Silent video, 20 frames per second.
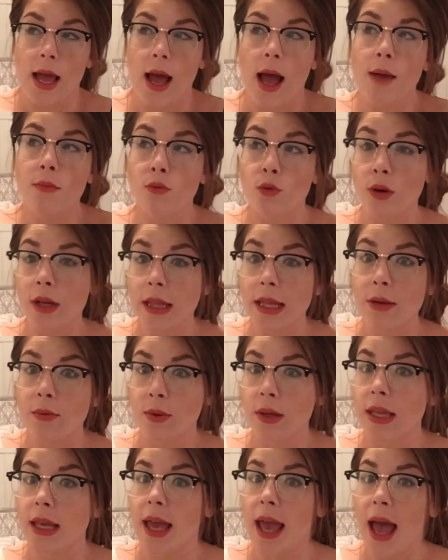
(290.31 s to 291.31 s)
I'm really,
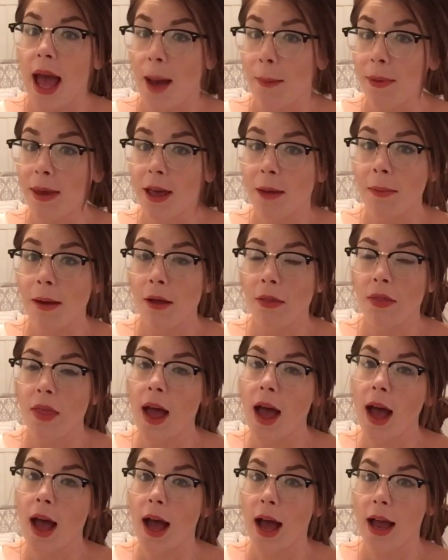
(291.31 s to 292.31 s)
really happy about that.